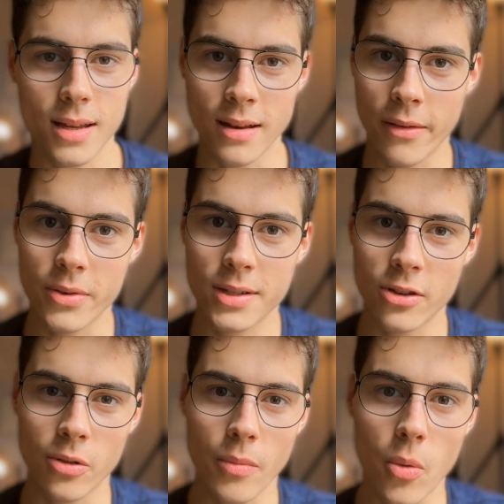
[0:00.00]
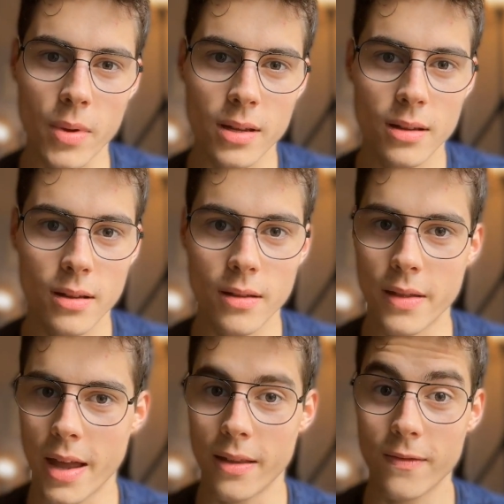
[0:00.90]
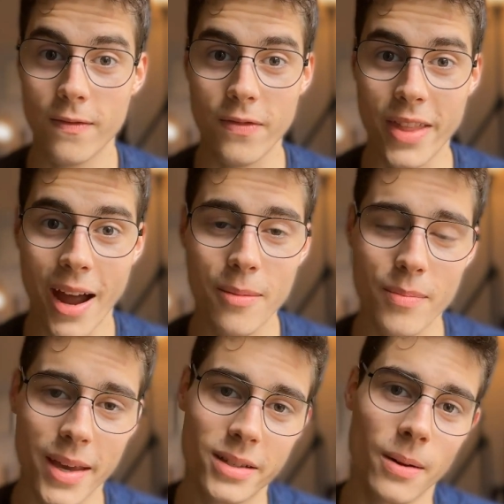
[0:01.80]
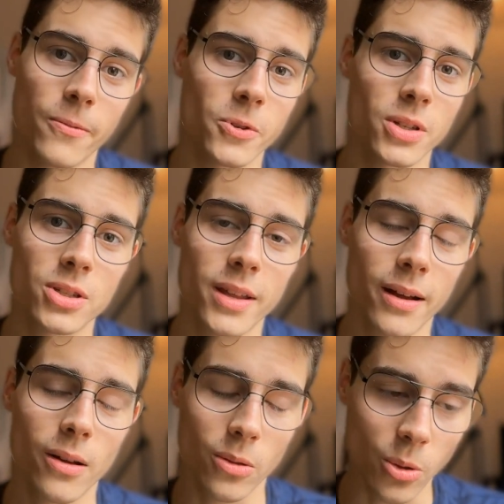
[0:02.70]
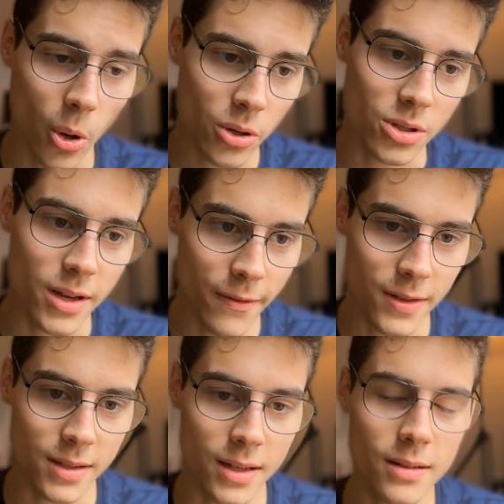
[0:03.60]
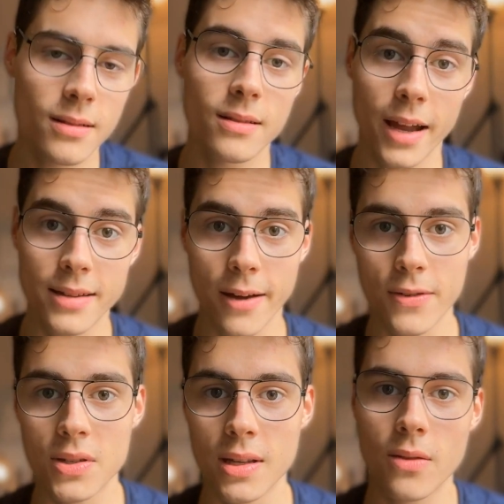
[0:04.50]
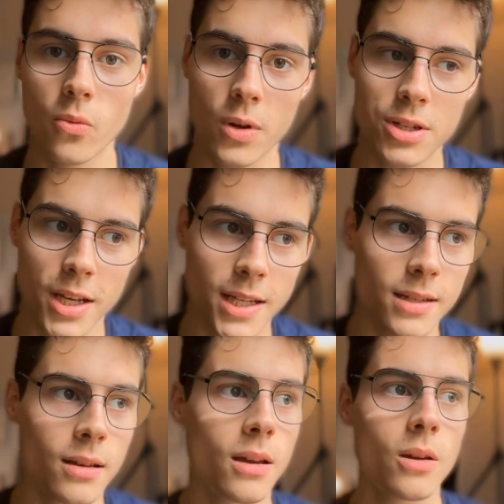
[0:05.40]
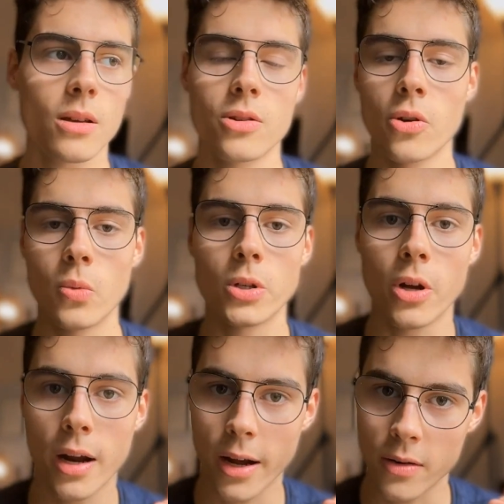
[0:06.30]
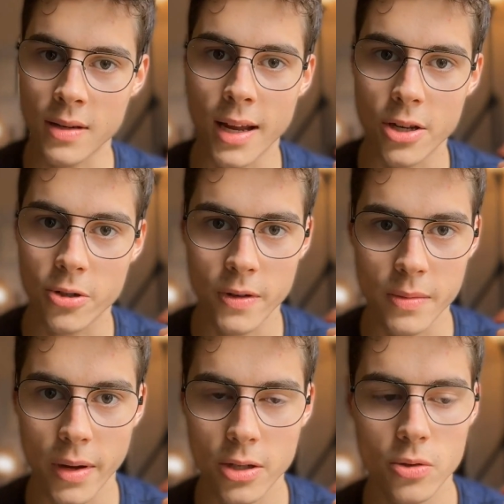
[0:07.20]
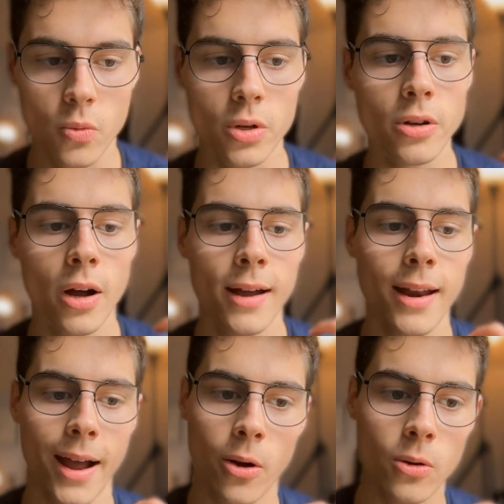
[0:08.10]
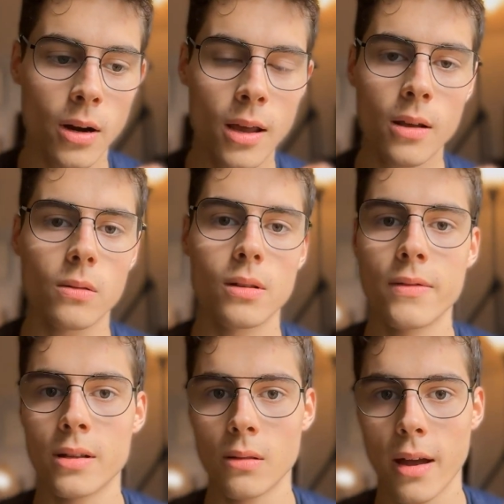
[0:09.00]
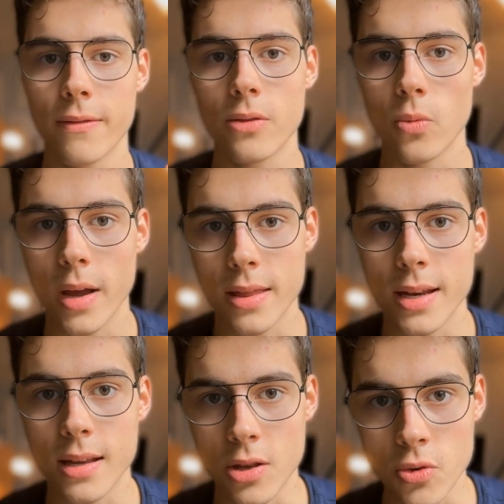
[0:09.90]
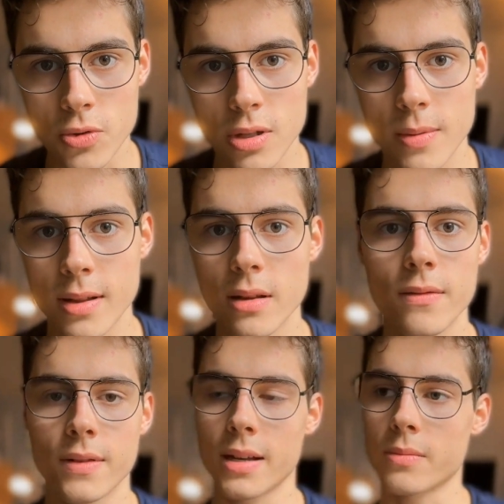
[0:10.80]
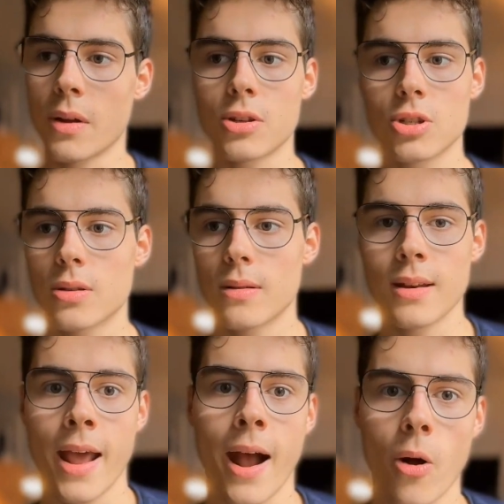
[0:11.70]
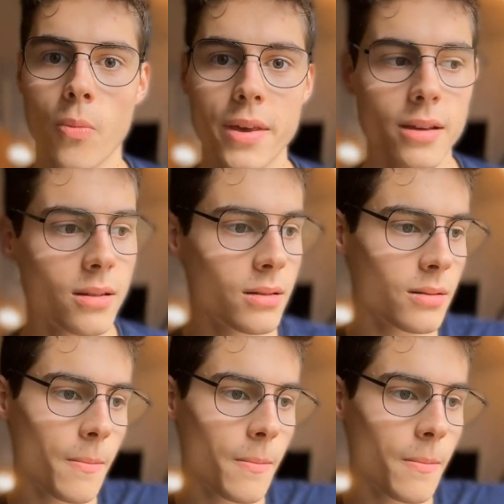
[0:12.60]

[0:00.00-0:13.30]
in every single moment, then that makes up for a large deficit. That deficit, which is, we're not out in nature as much. We're not out living life the way that it used to be lived as much now, because